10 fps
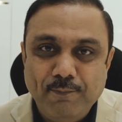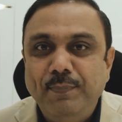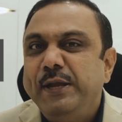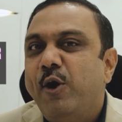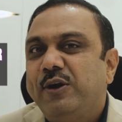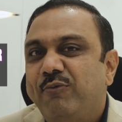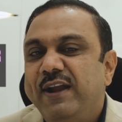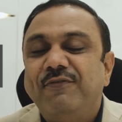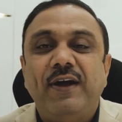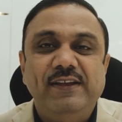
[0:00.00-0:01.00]
beyond
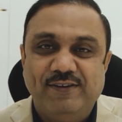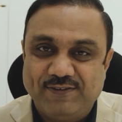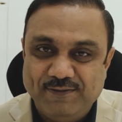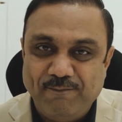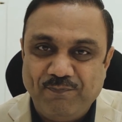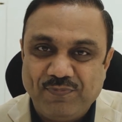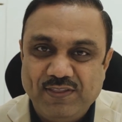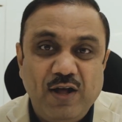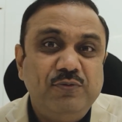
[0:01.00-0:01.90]
25 years. Now,